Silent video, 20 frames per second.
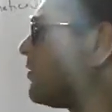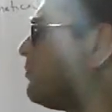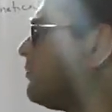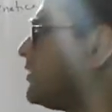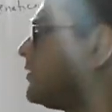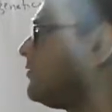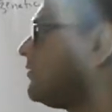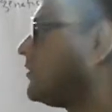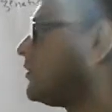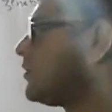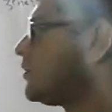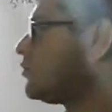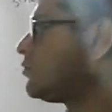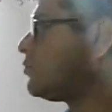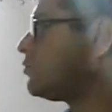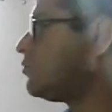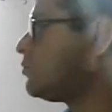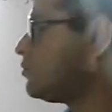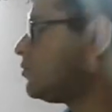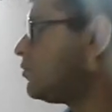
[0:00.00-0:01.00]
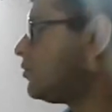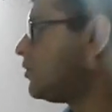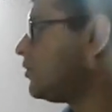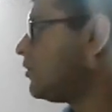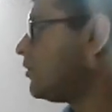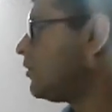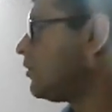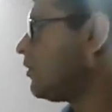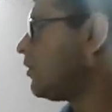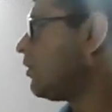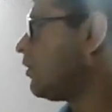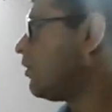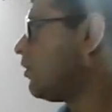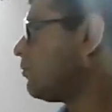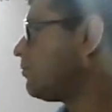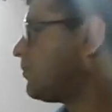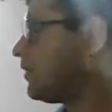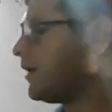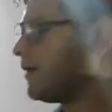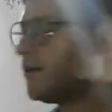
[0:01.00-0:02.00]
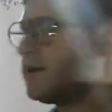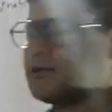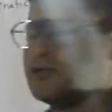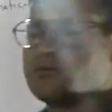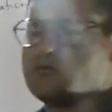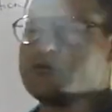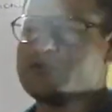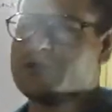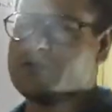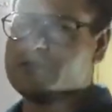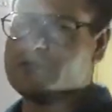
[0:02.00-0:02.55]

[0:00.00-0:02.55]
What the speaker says: between the two parents which are